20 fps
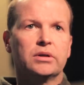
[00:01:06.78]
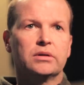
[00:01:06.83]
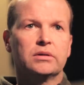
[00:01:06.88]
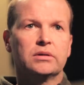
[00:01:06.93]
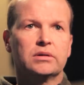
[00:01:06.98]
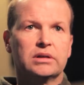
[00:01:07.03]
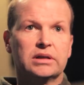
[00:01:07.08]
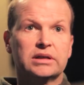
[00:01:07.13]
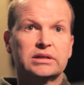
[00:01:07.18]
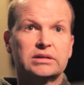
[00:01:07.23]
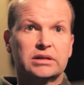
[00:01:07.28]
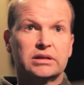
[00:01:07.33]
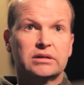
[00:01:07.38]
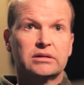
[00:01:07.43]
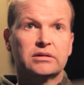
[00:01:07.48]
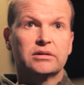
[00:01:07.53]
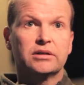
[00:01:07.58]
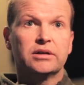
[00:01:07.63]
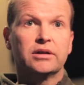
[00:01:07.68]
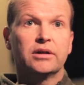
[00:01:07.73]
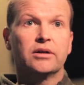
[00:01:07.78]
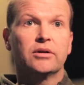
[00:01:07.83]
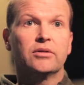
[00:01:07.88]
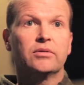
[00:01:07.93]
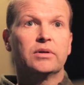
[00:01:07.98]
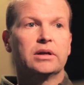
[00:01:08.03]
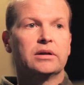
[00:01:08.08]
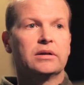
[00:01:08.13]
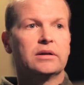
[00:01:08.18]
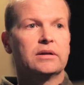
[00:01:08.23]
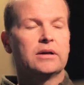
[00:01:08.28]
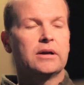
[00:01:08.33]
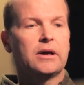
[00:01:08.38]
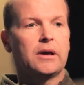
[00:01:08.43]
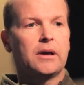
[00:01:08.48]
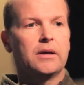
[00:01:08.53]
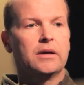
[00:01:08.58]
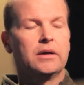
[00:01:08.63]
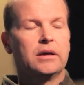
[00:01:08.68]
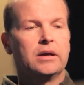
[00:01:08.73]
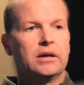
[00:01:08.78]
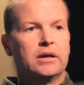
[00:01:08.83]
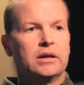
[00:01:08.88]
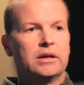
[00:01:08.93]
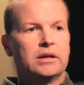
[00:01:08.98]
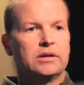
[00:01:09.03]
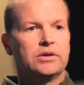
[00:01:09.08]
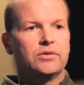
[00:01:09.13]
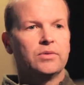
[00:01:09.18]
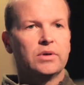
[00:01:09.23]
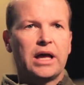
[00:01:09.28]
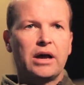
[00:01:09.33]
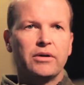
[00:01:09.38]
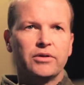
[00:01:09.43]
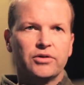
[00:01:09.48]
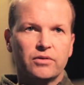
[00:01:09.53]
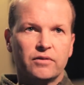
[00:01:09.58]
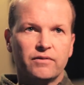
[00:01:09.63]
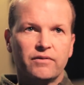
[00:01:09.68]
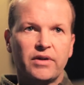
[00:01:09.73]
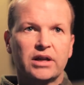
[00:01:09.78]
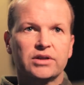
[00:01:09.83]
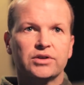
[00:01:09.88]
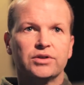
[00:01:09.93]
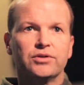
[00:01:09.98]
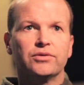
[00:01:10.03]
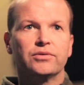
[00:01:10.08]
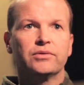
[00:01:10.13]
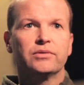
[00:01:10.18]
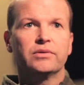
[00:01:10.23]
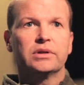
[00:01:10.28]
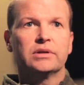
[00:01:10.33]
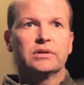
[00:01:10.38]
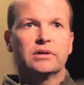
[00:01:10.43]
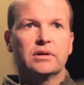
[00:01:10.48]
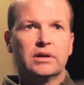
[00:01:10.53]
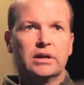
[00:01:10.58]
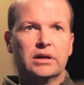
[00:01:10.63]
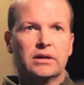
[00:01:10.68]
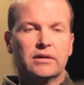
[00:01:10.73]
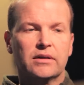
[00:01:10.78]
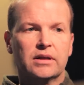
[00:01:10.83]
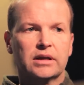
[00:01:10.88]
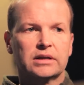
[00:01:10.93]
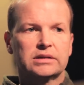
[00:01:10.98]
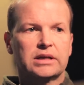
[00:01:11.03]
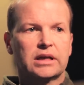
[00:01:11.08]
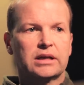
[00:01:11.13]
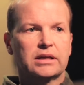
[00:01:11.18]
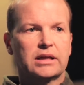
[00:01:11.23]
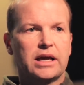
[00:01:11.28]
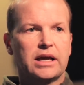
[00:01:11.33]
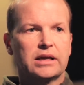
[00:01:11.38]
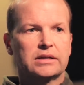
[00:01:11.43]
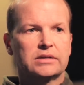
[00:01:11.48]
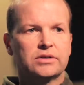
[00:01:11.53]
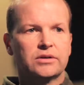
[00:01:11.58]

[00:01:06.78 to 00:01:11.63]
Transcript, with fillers: and listen, you know, and uh, to allow it to affect you and things like that.